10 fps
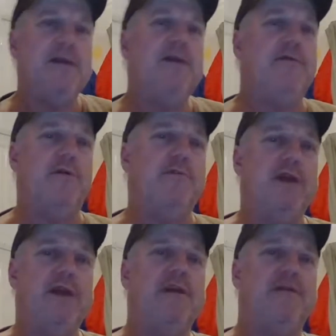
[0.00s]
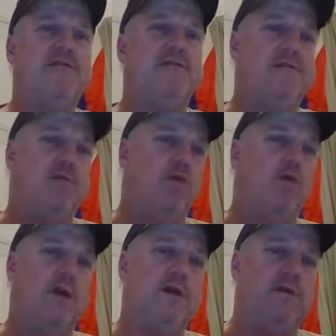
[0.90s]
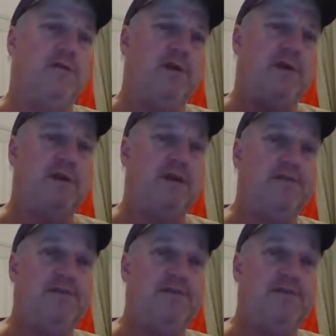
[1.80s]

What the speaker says: what I mean is the water that we need